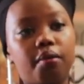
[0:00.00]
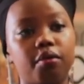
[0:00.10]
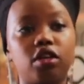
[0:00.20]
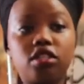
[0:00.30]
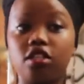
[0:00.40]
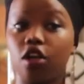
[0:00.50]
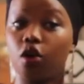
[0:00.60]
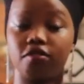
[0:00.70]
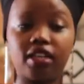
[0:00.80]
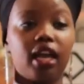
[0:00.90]
because there's a
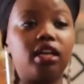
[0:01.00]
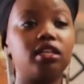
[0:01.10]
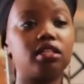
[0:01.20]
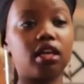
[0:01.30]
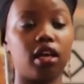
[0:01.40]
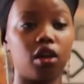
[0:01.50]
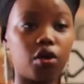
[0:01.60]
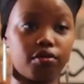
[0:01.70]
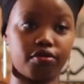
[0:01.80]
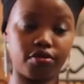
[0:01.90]
lot of talent and a
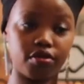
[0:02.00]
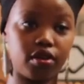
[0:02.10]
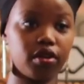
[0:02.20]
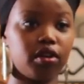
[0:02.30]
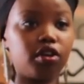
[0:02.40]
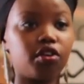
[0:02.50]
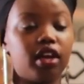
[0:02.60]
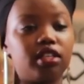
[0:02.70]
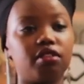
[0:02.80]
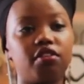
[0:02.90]
lot of
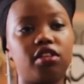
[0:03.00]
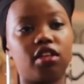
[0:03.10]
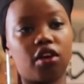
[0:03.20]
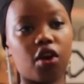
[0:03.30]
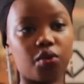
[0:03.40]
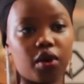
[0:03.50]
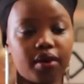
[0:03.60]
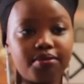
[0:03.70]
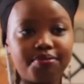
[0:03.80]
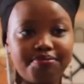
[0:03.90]
creativity and hard work.